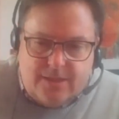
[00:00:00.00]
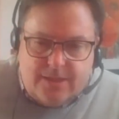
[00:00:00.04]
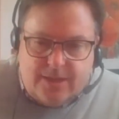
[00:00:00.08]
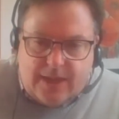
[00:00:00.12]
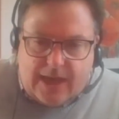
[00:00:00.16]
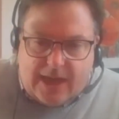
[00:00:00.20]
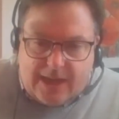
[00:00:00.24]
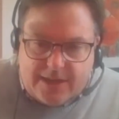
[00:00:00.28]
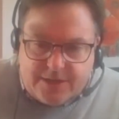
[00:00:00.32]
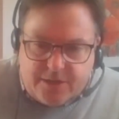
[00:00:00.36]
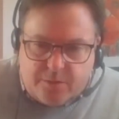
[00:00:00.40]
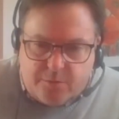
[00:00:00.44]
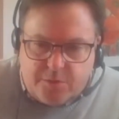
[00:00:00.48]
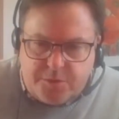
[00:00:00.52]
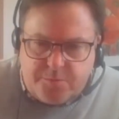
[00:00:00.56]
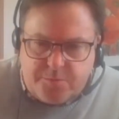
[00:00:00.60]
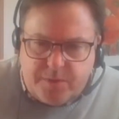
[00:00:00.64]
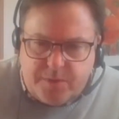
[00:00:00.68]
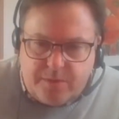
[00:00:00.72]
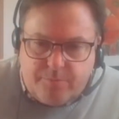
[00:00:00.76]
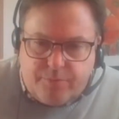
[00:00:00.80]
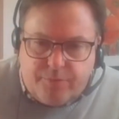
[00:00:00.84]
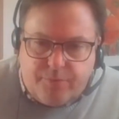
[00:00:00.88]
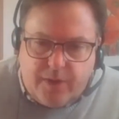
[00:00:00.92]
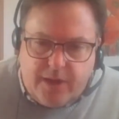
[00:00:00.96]
as I was
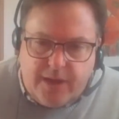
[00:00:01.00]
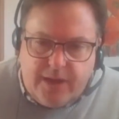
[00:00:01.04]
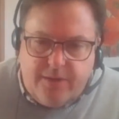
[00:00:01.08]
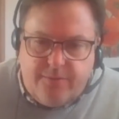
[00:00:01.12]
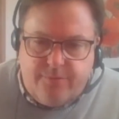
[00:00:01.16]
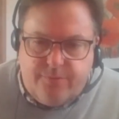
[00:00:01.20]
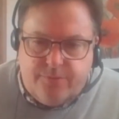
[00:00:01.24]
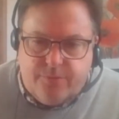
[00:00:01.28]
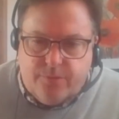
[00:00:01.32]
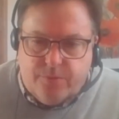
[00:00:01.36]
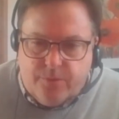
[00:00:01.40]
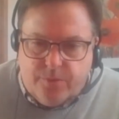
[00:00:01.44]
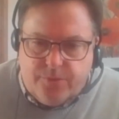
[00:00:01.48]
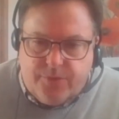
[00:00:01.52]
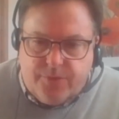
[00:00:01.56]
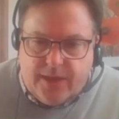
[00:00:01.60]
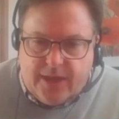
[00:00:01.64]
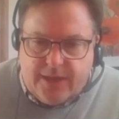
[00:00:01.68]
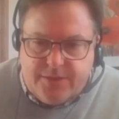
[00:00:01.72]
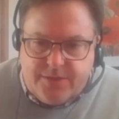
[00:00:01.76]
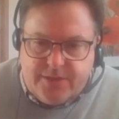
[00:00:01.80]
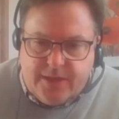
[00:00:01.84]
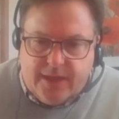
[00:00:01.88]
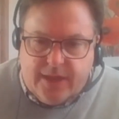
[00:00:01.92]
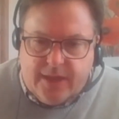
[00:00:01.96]
being prayed for
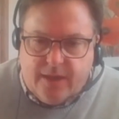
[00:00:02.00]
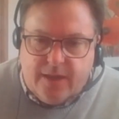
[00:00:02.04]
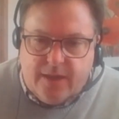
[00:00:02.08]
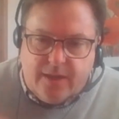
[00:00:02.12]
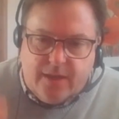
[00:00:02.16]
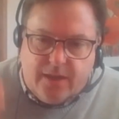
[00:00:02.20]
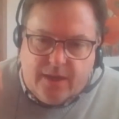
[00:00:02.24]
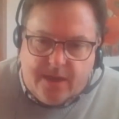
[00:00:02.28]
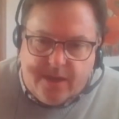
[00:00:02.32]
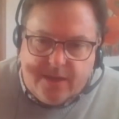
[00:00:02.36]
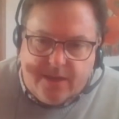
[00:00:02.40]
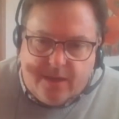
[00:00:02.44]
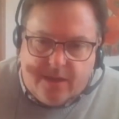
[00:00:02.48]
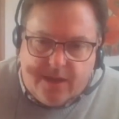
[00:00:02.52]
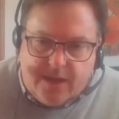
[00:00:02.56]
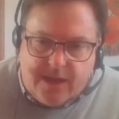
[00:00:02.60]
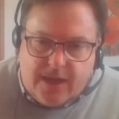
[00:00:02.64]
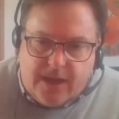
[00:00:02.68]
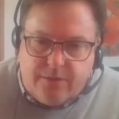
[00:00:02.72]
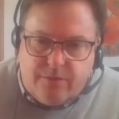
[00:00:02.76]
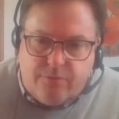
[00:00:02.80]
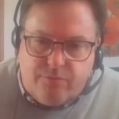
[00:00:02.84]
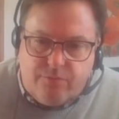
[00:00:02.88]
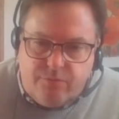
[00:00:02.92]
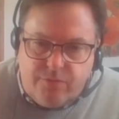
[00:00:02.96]
that day, I had
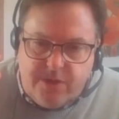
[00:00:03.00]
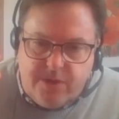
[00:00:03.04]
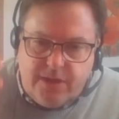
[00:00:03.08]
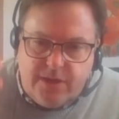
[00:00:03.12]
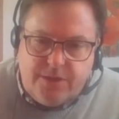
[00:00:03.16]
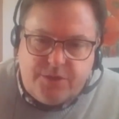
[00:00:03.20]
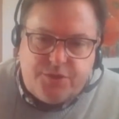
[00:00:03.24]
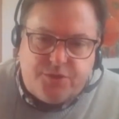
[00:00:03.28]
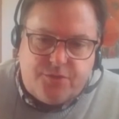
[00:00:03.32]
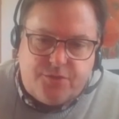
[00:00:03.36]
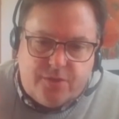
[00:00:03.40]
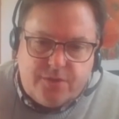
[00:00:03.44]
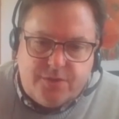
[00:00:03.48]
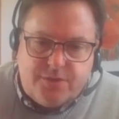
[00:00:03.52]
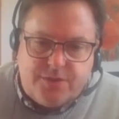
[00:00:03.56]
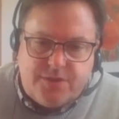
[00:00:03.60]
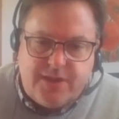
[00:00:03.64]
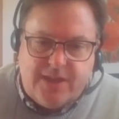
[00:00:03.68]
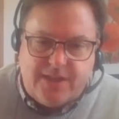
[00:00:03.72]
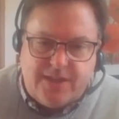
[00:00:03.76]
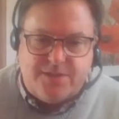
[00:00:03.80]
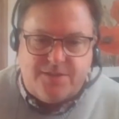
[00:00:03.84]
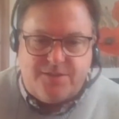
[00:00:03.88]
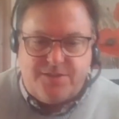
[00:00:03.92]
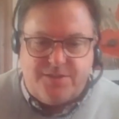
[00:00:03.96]
a really strong
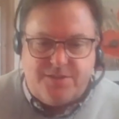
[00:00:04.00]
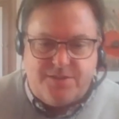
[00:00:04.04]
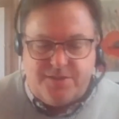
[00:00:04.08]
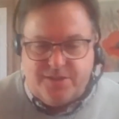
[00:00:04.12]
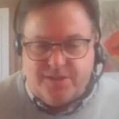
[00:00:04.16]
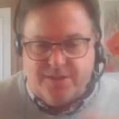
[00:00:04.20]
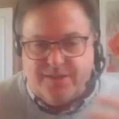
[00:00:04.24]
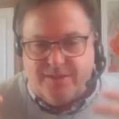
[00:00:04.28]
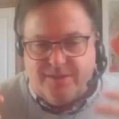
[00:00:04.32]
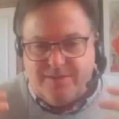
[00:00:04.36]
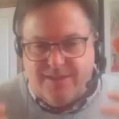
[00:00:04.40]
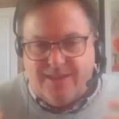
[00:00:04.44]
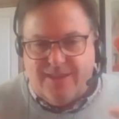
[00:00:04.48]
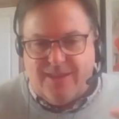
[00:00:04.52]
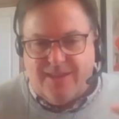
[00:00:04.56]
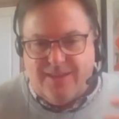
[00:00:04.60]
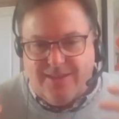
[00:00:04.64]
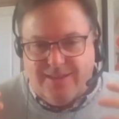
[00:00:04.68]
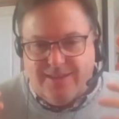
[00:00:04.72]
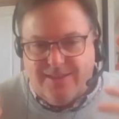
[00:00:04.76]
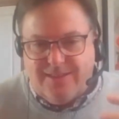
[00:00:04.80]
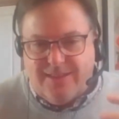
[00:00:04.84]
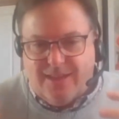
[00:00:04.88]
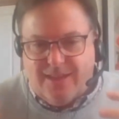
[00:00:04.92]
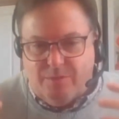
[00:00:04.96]
sense that
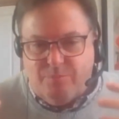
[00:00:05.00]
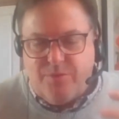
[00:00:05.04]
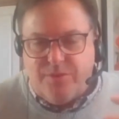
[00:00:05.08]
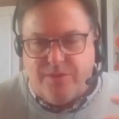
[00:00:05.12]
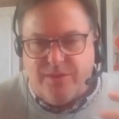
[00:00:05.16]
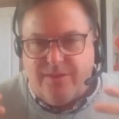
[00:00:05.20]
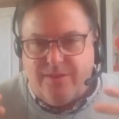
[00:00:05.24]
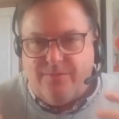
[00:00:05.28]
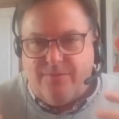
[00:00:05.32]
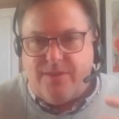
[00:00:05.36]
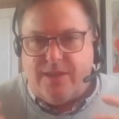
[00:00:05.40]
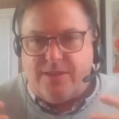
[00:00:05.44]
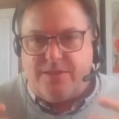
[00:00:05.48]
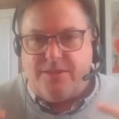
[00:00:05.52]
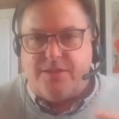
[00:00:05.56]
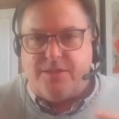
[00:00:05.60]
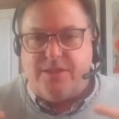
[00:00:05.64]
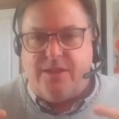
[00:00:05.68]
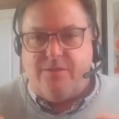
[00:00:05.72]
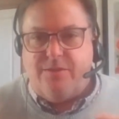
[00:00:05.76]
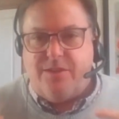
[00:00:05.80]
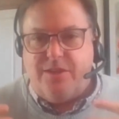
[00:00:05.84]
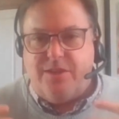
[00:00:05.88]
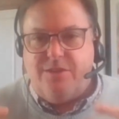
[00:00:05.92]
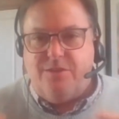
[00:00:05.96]
I wouldn't have
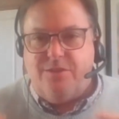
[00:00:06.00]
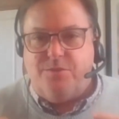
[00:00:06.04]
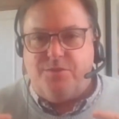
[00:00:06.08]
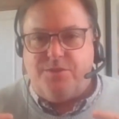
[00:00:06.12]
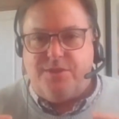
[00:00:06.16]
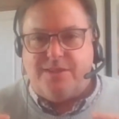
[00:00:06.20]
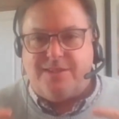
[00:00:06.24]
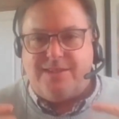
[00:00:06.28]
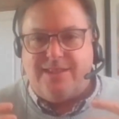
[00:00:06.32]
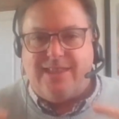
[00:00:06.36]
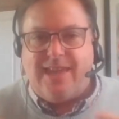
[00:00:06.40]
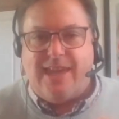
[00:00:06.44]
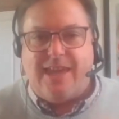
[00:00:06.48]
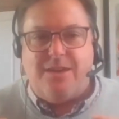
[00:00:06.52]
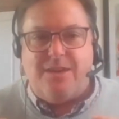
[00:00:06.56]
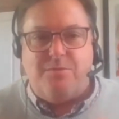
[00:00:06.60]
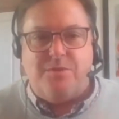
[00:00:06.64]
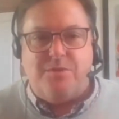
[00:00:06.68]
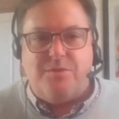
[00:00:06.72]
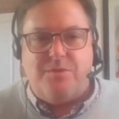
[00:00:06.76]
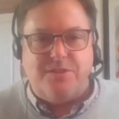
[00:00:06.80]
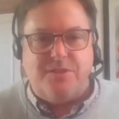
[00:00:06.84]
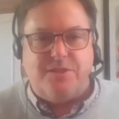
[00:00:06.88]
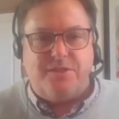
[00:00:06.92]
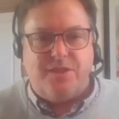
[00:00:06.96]
necessarily used this language
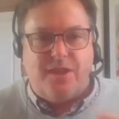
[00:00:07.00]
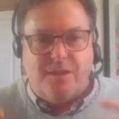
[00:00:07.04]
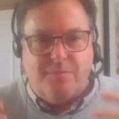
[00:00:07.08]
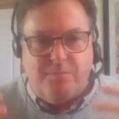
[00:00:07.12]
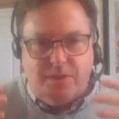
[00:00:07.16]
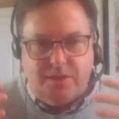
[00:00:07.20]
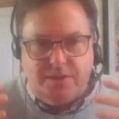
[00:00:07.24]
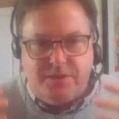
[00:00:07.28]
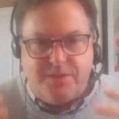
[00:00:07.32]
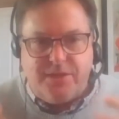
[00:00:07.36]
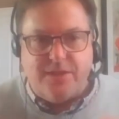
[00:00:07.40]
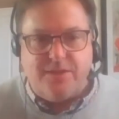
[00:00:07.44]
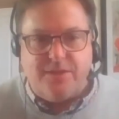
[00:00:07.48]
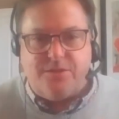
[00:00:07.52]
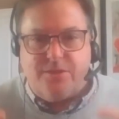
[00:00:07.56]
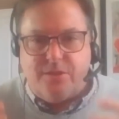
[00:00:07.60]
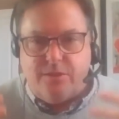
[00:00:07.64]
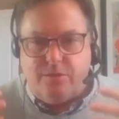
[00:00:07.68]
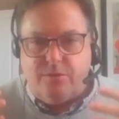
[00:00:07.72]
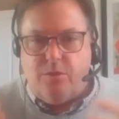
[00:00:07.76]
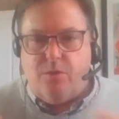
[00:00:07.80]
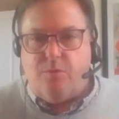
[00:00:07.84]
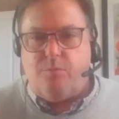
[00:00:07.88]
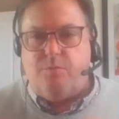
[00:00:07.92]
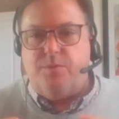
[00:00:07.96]
at the time, but a sense that
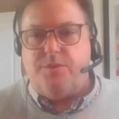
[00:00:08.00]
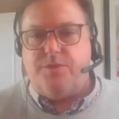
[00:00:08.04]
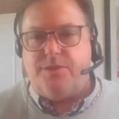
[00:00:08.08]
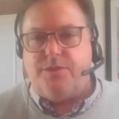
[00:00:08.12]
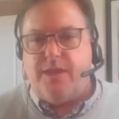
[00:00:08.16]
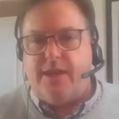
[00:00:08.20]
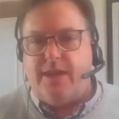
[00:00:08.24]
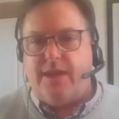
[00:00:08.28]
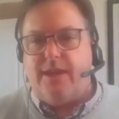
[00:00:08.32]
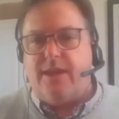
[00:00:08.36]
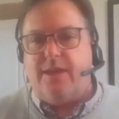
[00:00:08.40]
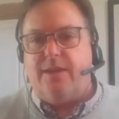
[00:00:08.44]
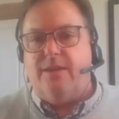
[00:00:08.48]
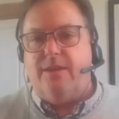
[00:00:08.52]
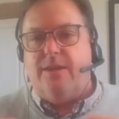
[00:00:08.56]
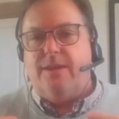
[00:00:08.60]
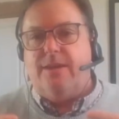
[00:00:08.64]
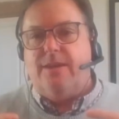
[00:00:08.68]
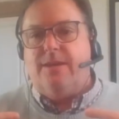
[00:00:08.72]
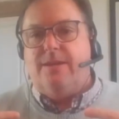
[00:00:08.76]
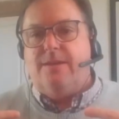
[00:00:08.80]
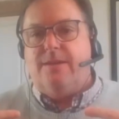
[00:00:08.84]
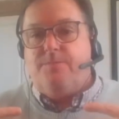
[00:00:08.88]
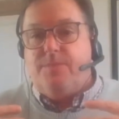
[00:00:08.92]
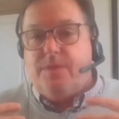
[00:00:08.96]
God was saying,
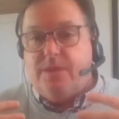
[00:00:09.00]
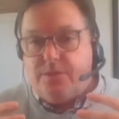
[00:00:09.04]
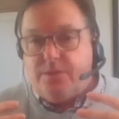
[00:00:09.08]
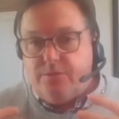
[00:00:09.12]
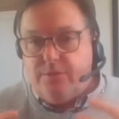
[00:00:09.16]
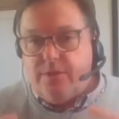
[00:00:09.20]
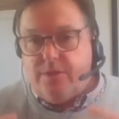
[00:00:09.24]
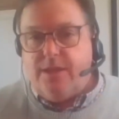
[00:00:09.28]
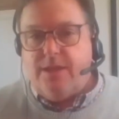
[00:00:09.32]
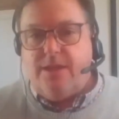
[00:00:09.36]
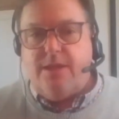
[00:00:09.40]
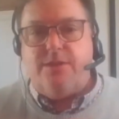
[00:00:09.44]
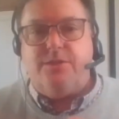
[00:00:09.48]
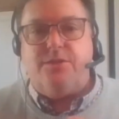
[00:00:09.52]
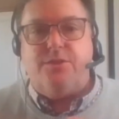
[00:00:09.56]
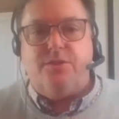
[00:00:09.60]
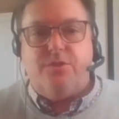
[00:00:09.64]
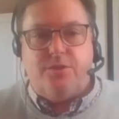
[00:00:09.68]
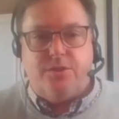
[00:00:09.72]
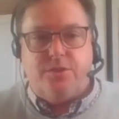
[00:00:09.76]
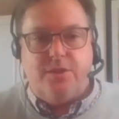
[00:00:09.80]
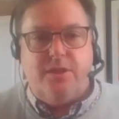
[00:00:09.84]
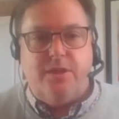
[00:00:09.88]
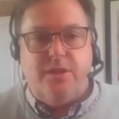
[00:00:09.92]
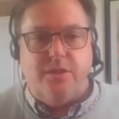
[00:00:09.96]
this really is
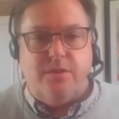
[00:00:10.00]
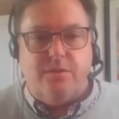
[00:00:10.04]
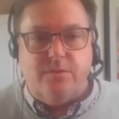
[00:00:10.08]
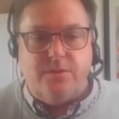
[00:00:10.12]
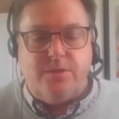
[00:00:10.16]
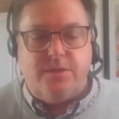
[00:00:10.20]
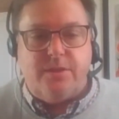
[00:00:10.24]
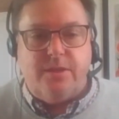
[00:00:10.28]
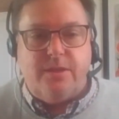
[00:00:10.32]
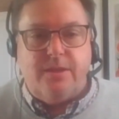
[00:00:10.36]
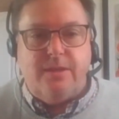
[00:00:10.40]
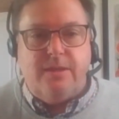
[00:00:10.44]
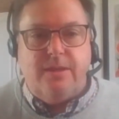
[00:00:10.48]
good news.